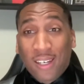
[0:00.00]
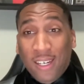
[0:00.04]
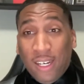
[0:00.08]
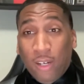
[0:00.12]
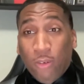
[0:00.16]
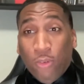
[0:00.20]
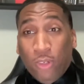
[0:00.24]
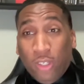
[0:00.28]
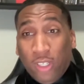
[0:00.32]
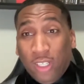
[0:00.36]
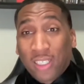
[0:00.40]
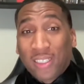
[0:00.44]
There
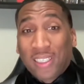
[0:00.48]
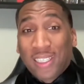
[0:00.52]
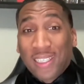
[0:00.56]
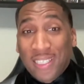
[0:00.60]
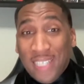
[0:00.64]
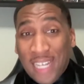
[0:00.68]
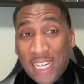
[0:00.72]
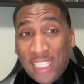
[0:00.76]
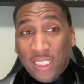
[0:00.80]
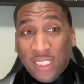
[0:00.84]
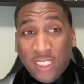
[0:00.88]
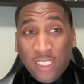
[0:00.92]
was the
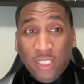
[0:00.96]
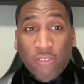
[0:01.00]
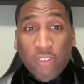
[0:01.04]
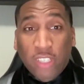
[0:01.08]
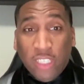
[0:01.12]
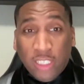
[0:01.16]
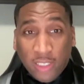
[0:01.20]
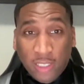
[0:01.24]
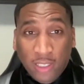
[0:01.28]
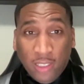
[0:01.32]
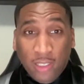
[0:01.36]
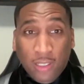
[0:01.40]
Nation of
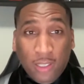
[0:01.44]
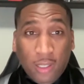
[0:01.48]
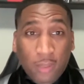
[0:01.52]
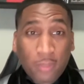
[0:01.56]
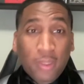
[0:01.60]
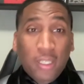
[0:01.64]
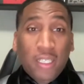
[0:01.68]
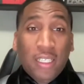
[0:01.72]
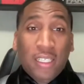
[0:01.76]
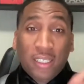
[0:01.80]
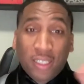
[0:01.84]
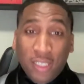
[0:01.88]
Islam
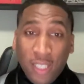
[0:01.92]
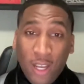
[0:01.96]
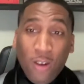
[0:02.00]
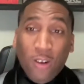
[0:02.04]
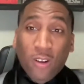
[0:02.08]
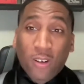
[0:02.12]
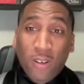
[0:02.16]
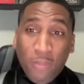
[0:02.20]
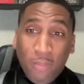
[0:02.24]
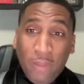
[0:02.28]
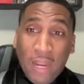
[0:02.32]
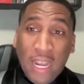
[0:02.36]

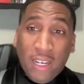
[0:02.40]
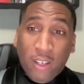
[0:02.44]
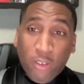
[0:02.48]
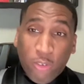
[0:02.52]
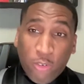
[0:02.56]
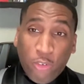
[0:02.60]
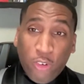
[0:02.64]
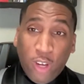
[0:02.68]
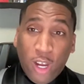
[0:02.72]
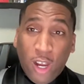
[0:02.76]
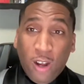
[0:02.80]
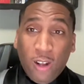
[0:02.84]
talking about the
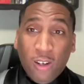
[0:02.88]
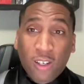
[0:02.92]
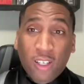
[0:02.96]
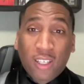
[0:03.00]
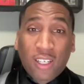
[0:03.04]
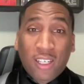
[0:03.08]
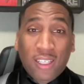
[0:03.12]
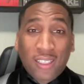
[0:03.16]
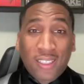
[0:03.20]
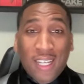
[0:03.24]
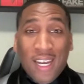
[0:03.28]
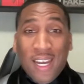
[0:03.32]
fall
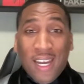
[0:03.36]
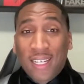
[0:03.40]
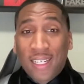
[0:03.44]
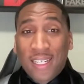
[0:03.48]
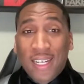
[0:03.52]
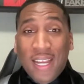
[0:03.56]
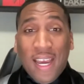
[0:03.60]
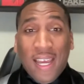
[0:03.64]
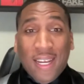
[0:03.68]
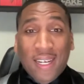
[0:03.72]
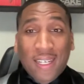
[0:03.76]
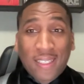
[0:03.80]
of the dollar
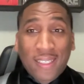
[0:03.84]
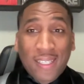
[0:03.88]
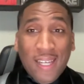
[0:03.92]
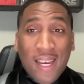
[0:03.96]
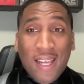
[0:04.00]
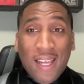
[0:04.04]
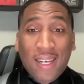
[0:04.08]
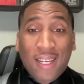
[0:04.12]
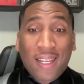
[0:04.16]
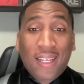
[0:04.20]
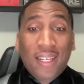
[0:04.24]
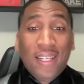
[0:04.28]
and how the
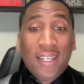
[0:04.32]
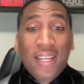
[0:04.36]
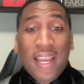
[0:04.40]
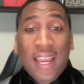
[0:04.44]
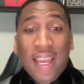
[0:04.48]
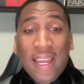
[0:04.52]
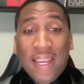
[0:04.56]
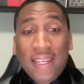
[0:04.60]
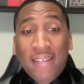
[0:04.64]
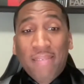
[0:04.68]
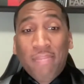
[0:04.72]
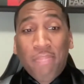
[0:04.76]
dollar
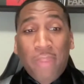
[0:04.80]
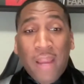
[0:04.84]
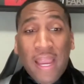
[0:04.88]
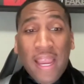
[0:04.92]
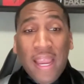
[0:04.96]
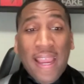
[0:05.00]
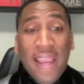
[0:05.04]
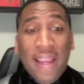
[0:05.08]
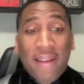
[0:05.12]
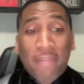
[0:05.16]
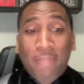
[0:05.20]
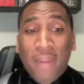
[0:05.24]
ain't
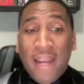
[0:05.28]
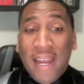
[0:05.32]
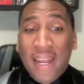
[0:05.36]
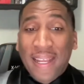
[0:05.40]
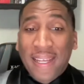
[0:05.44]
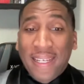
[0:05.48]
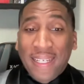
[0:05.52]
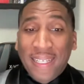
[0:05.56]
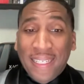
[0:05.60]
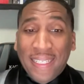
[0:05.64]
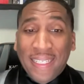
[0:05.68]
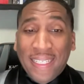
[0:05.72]
bagged
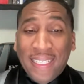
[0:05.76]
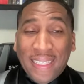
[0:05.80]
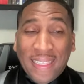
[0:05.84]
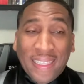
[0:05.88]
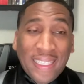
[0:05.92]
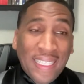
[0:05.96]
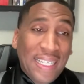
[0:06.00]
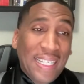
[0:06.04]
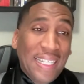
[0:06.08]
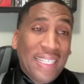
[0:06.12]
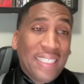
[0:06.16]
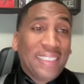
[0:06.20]
by
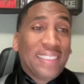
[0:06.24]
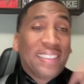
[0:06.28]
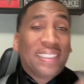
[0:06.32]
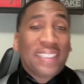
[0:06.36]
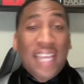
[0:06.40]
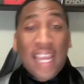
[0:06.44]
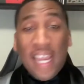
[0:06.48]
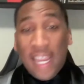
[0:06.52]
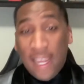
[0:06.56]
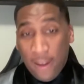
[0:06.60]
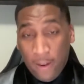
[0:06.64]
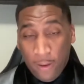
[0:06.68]
anything
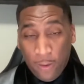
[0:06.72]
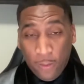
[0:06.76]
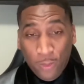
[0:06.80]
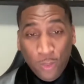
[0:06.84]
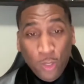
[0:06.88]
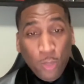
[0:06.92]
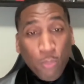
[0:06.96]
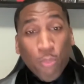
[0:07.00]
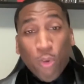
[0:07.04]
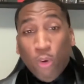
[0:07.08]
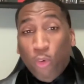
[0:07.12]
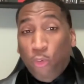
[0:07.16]
sound.
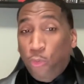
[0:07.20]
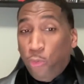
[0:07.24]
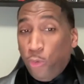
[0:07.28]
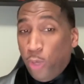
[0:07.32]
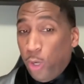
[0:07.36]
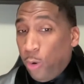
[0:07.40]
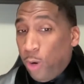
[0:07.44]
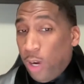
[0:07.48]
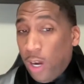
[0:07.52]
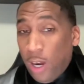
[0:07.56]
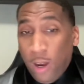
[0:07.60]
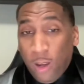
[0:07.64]

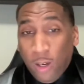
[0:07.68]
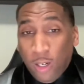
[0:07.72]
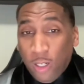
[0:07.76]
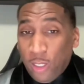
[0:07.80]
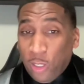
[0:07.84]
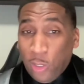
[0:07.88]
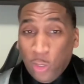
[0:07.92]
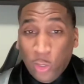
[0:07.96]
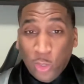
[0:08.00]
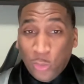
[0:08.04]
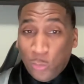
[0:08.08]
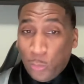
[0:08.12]
Before all
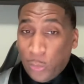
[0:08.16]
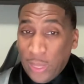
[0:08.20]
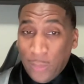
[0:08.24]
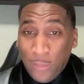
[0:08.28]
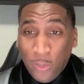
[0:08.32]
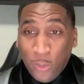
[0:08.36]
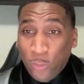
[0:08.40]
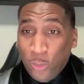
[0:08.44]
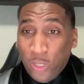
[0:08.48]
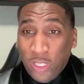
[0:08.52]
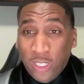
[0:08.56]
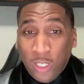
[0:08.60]
those
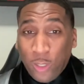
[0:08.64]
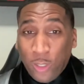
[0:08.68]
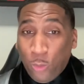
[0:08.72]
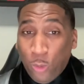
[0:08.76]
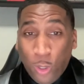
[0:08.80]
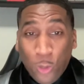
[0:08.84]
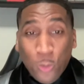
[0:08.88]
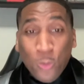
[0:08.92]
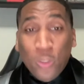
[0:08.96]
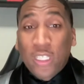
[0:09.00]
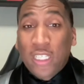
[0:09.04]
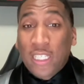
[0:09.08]
people we are
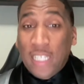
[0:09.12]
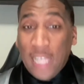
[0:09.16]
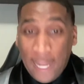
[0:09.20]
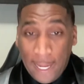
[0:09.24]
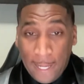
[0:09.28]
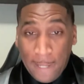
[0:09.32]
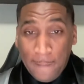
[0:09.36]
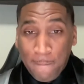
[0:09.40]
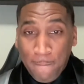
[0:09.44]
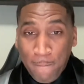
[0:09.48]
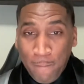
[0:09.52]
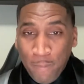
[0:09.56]
quoting
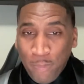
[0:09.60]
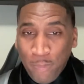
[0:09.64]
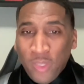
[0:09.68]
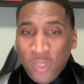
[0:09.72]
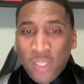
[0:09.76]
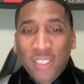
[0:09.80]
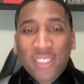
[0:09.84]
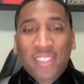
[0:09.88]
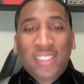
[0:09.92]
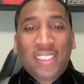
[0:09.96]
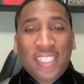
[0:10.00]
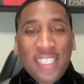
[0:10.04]
today.
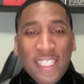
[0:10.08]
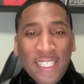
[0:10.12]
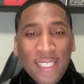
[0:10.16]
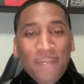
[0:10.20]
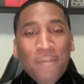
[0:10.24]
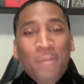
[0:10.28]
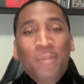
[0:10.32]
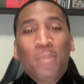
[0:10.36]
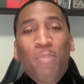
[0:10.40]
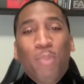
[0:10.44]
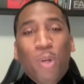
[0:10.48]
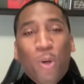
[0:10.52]

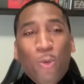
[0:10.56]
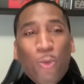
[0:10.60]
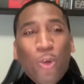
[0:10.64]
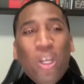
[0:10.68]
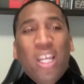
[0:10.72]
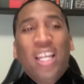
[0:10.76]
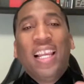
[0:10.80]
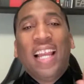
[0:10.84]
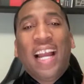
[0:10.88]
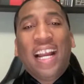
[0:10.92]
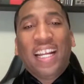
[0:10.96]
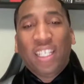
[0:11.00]
See, but
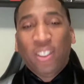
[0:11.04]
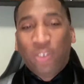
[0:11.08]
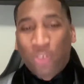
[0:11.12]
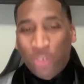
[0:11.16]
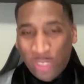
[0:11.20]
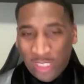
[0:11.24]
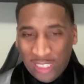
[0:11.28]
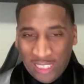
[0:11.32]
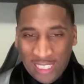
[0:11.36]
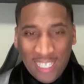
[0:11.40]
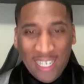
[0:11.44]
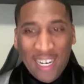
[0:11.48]
we like to
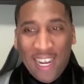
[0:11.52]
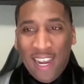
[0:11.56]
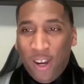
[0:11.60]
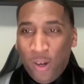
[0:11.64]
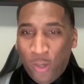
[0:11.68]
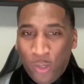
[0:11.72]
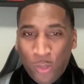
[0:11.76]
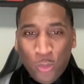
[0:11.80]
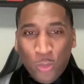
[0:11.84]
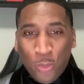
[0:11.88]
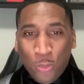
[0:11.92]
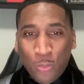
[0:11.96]
forget
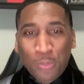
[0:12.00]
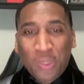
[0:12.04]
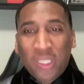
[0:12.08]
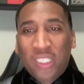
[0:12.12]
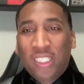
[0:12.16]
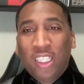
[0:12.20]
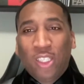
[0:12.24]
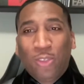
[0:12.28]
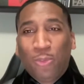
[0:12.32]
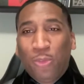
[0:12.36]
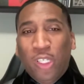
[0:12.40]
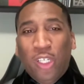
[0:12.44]
our own
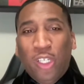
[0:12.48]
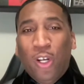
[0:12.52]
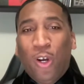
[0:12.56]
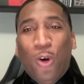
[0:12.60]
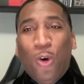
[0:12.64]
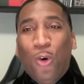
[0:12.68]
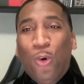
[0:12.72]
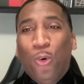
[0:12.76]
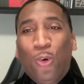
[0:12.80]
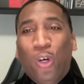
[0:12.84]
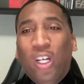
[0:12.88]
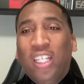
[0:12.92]
because we
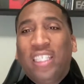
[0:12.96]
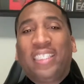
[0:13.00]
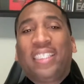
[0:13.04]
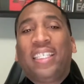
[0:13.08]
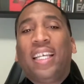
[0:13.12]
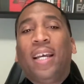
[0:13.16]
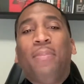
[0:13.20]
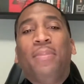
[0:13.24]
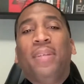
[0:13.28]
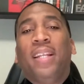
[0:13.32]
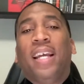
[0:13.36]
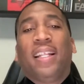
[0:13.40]
don't
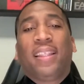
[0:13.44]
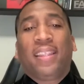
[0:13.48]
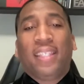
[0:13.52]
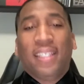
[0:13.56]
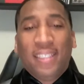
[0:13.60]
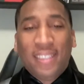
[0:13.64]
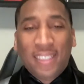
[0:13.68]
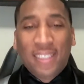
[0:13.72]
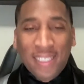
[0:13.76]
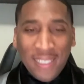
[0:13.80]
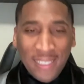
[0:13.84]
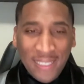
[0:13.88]
accept
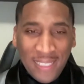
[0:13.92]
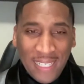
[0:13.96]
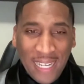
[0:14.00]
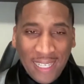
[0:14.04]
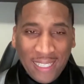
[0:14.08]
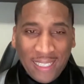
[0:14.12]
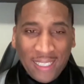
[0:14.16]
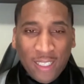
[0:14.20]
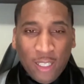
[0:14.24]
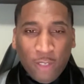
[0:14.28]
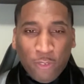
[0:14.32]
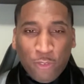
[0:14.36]
nothing
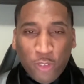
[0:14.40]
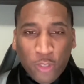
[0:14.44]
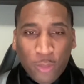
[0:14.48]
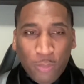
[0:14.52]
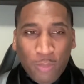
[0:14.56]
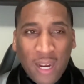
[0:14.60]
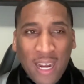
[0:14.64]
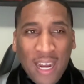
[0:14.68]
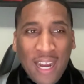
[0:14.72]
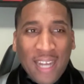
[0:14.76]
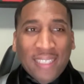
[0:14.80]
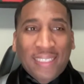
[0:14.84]
that come
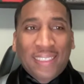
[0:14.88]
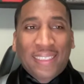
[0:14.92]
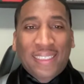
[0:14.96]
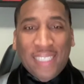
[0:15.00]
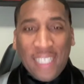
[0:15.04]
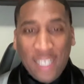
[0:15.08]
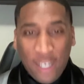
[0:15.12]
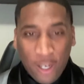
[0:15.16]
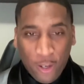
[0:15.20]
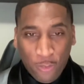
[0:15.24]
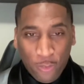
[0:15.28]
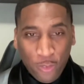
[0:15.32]
from
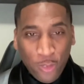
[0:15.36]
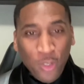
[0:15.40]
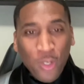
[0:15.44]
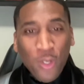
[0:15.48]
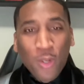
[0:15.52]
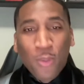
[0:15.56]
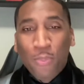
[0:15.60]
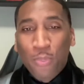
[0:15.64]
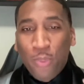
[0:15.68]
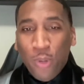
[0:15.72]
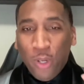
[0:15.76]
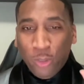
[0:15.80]
ourselves.
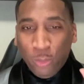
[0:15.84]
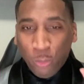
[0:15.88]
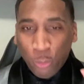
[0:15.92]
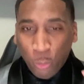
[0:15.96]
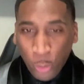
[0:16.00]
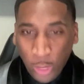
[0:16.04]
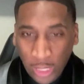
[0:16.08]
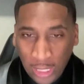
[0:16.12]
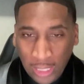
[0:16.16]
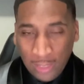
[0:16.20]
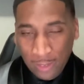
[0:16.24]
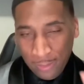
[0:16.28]
But
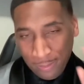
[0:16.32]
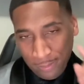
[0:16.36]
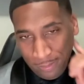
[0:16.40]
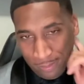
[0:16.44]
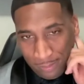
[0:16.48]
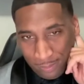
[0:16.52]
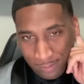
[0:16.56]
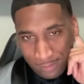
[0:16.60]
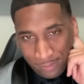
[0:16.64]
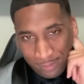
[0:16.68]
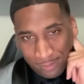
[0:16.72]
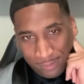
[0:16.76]
we
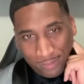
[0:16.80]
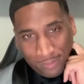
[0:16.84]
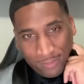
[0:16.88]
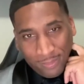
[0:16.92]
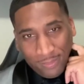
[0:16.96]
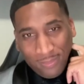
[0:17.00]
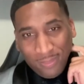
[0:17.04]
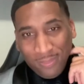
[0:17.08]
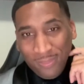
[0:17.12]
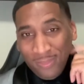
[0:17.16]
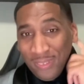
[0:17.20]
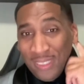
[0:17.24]

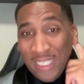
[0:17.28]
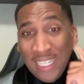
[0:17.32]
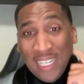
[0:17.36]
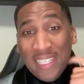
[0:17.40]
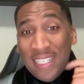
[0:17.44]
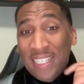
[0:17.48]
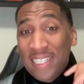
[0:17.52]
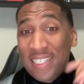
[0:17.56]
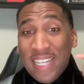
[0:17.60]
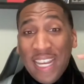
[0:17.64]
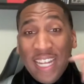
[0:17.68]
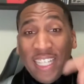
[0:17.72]
in
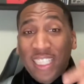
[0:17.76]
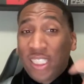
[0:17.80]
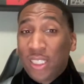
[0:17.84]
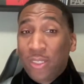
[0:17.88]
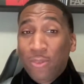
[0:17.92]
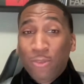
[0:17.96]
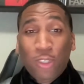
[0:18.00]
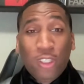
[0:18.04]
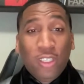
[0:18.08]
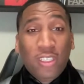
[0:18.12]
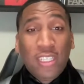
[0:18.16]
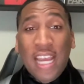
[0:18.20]
the
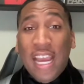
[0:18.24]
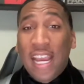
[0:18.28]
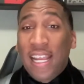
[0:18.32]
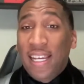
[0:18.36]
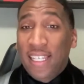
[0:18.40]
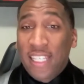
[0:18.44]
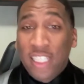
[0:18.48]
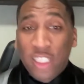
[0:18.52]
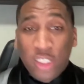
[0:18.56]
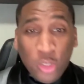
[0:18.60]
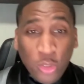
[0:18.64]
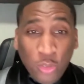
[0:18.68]
nation will not
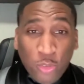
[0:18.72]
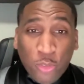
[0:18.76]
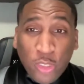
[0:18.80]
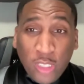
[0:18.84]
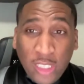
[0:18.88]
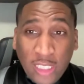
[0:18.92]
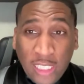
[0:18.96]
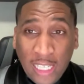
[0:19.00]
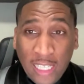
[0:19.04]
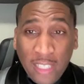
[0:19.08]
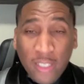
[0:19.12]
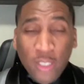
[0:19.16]
let you
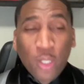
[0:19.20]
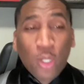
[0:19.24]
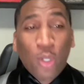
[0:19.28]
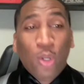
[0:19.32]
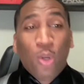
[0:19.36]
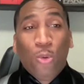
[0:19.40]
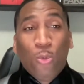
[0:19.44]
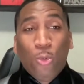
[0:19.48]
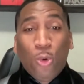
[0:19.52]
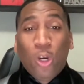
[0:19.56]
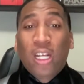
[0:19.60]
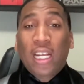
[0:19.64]
forget
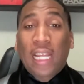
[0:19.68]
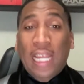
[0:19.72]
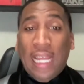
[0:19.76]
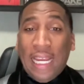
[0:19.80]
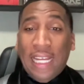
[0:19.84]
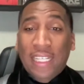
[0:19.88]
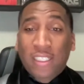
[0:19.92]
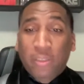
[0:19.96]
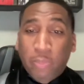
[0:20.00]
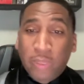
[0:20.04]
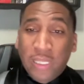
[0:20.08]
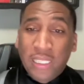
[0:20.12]
what
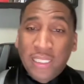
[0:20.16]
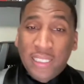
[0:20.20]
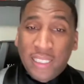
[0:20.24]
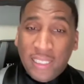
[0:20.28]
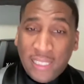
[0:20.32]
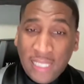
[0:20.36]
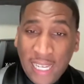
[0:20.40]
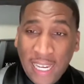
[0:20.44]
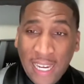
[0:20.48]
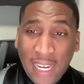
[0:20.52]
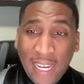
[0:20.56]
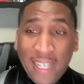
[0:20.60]
has been
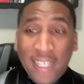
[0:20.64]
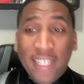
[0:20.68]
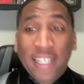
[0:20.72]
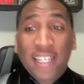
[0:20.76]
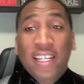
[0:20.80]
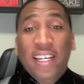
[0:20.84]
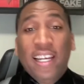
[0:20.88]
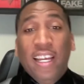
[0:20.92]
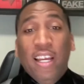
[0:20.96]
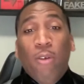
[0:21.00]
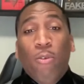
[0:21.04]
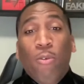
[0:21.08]
said
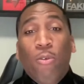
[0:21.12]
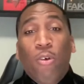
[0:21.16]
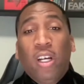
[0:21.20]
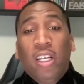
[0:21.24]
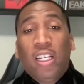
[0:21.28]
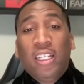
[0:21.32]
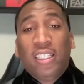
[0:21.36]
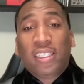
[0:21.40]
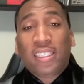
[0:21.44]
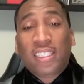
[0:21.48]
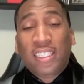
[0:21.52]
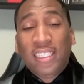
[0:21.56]
and what
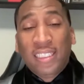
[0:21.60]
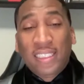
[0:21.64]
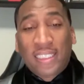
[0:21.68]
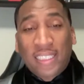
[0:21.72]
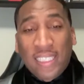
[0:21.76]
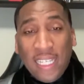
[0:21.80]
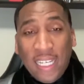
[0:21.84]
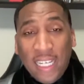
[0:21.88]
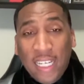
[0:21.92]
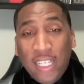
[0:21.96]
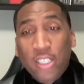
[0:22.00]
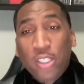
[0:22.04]
is
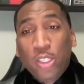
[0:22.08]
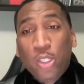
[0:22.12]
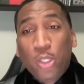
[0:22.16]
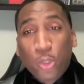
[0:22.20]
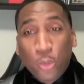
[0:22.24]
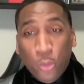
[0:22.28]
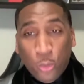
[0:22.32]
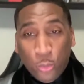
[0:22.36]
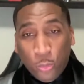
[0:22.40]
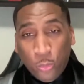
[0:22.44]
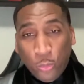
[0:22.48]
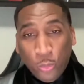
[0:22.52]

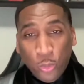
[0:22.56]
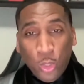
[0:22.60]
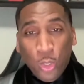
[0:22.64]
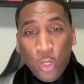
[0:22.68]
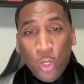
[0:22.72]
continuing.